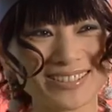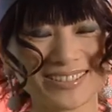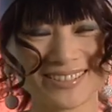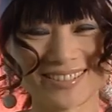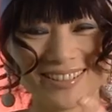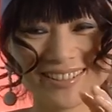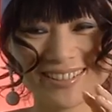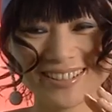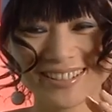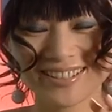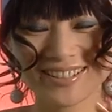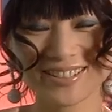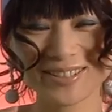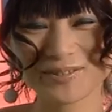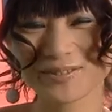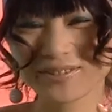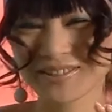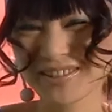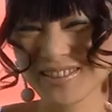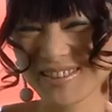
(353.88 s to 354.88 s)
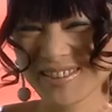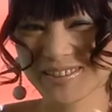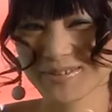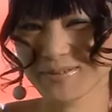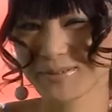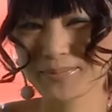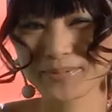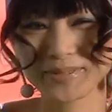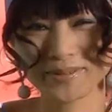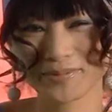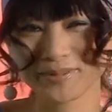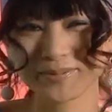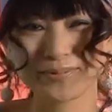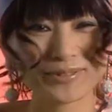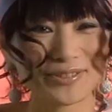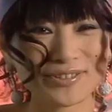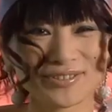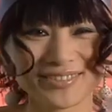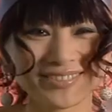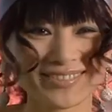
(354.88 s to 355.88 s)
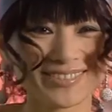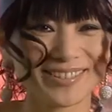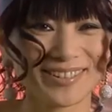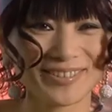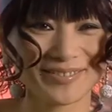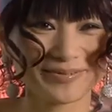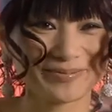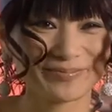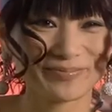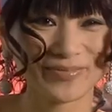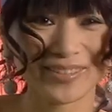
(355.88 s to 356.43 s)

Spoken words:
the secret therapy people shouldn't know.